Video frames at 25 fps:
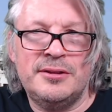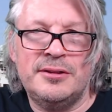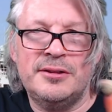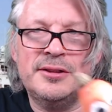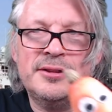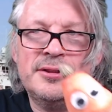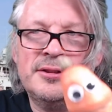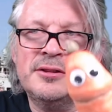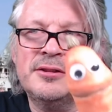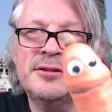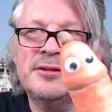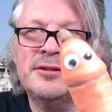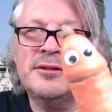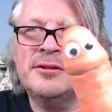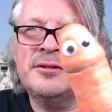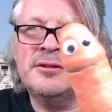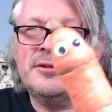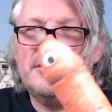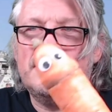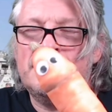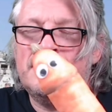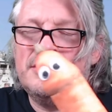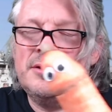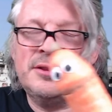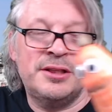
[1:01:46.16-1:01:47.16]
Like Homo
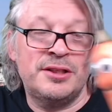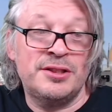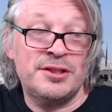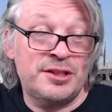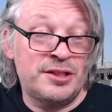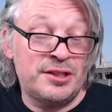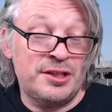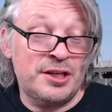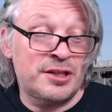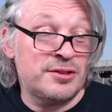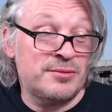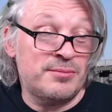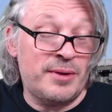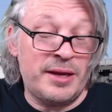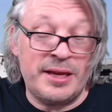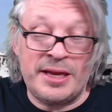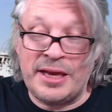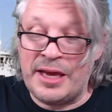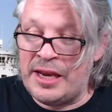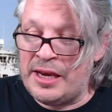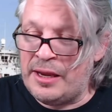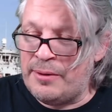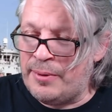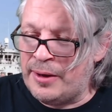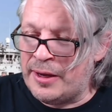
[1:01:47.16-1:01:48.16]
sapiens, it doesn't
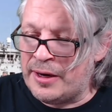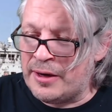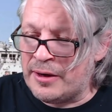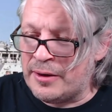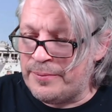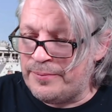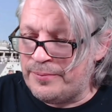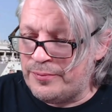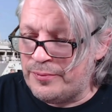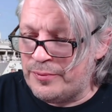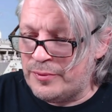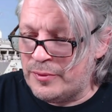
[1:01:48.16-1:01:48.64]
make it any better.